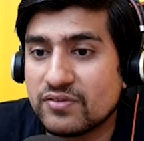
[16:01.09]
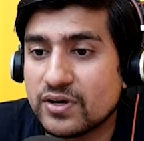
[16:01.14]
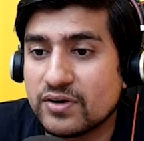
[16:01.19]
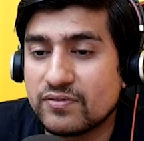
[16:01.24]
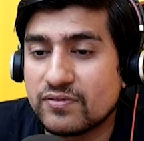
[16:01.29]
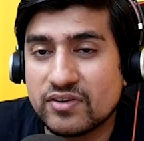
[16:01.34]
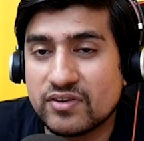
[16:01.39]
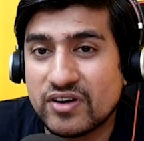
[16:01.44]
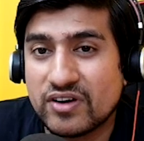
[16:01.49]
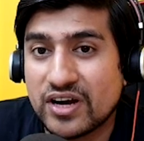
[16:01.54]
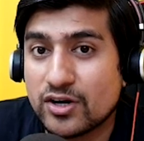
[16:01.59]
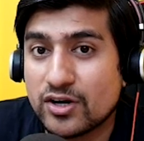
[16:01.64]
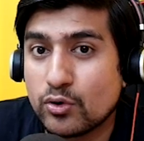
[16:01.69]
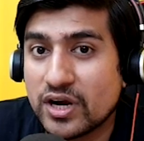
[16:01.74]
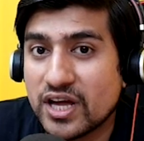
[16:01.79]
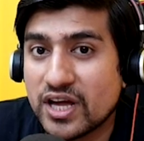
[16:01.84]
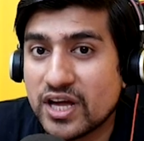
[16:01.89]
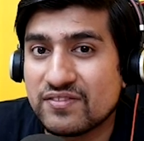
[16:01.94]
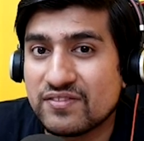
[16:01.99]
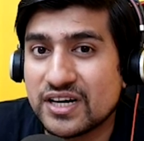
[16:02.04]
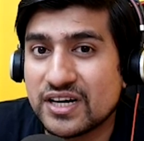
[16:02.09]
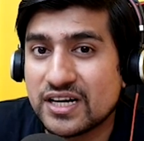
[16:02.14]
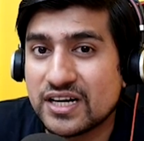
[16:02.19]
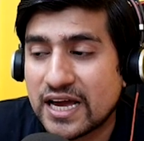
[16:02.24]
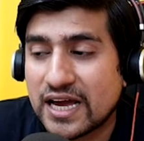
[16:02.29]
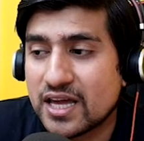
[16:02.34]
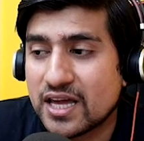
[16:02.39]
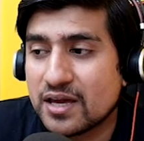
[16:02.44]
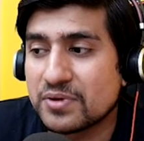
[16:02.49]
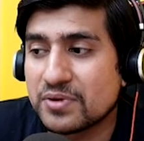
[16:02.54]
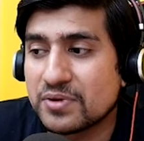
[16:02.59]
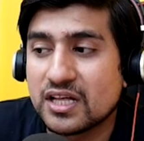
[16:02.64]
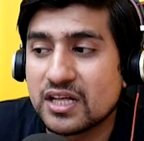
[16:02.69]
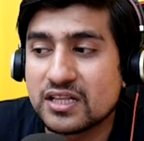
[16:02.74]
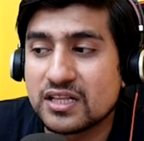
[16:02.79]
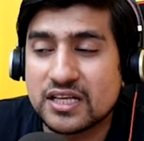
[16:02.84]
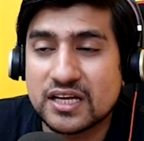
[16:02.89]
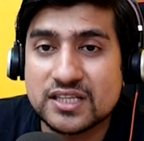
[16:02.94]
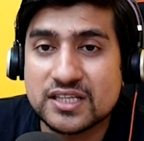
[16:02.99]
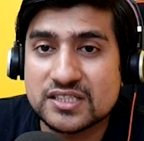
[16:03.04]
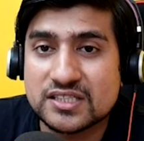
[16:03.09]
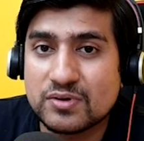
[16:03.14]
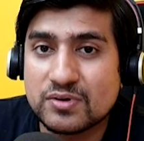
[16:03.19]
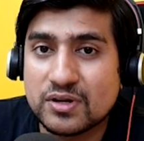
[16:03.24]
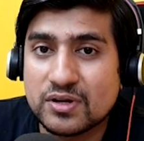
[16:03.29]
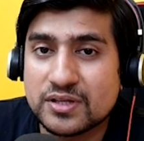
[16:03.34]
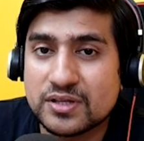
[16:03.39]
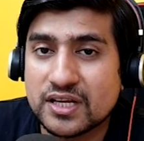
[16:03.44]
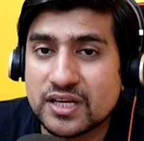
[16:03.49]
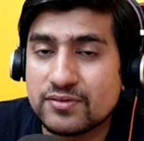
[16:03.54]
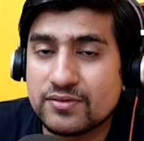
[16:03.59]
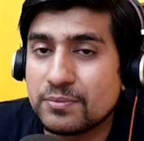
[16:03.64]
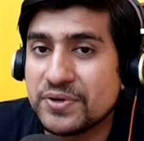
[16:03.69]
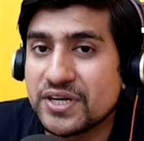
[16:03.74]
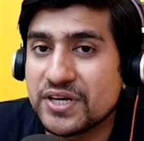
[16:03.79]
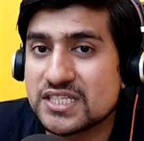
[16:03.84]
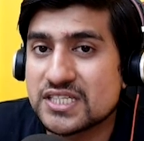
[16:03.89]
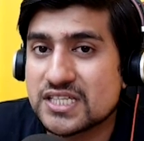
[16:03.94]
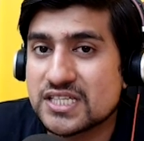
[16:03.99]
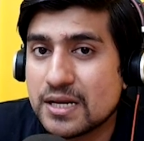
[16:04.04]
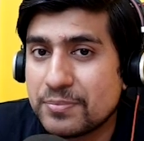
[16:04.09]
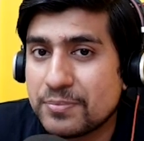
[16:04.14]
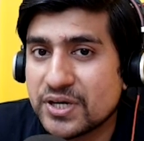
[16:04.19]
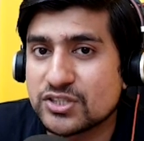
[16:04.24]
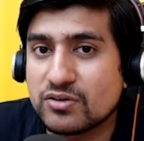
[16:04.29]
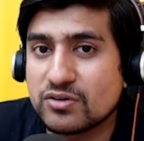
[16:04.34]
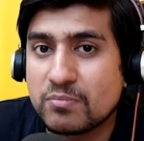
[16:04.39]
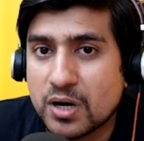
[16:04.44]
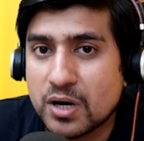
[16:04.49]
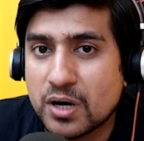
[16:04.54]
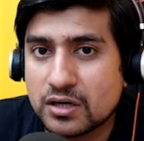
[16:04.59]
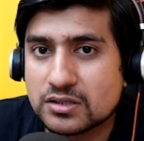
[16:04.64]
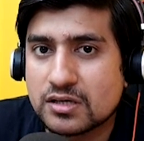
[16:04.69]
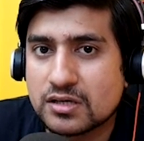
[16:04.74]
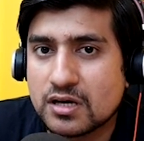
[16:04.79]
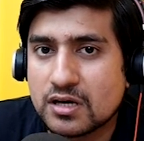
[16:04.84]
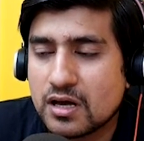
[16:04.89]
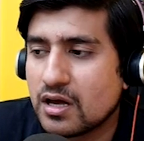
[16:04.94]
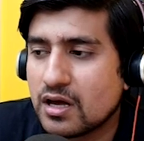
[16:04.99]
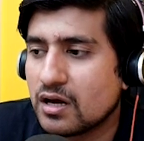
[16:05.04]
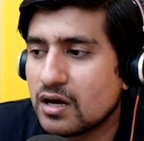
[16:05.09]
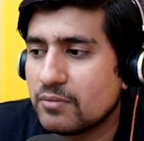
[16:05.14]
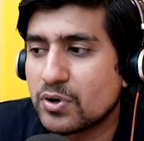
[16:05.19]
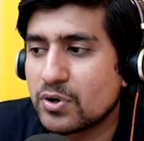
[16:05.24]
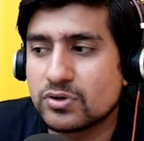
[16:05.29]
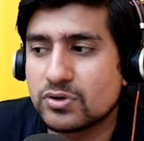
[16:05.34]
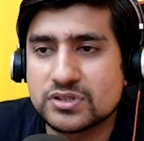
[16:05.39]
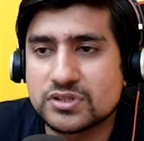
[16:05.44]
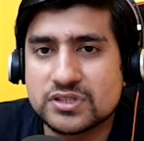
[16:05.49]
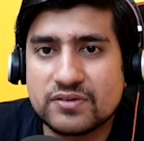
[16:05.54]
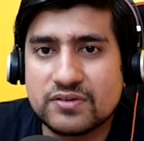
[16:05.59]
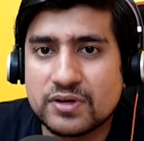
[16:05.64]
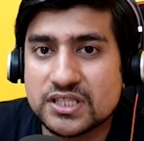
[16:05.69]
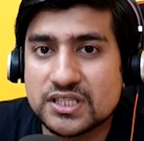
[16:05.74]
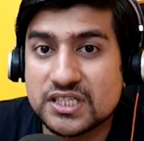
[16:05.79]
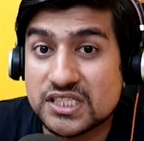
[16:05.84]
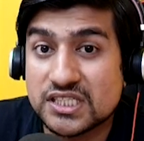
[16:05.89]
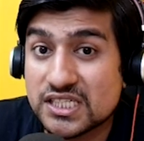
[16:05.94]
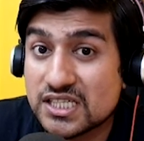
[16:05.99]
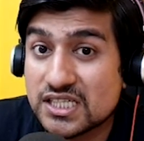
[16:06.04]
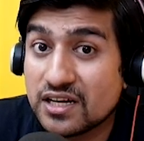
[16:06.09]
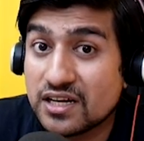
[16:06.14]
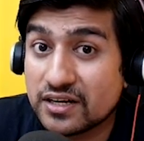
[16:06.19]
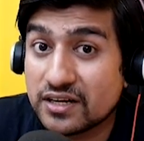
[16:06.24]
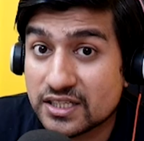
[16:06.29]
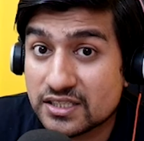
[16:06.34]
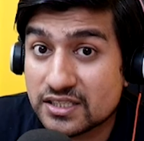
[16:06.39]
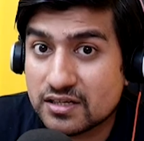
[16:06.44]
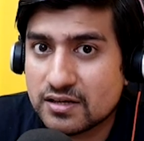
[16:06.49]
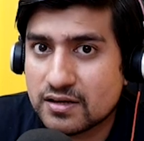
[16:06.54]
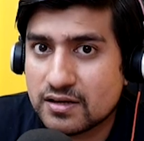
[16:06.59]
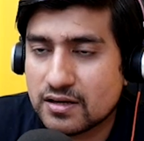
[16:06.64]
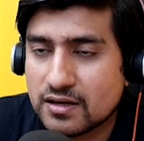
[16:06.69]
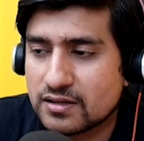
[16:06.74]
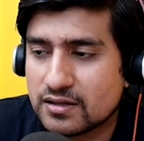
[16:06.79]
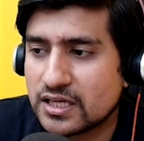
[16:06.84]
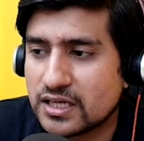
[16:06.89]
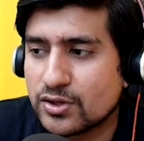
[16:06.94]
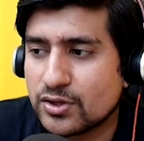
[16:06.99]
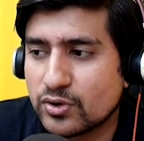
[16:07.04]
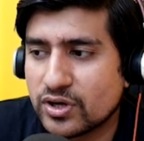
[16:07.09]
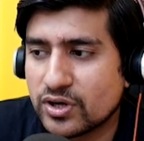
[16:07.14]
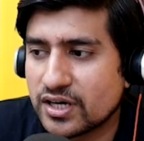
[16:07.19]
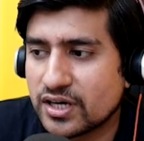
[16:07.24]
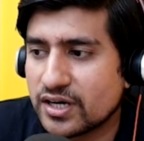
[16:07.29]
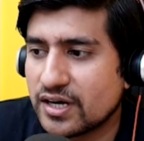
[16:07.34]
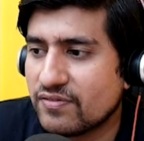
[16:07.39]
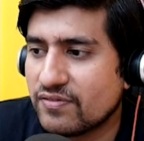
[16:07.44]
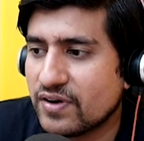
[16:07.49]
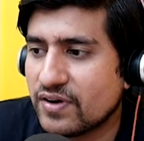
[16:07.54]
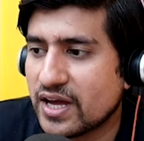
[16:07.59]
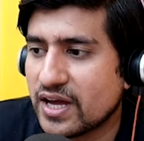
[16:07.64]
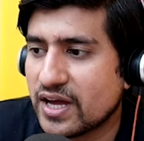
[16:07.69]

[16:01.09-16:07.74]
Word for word: if, if if I don't have a time, then this will there will be a slippage of bugs because there will this is the risk that you can identify.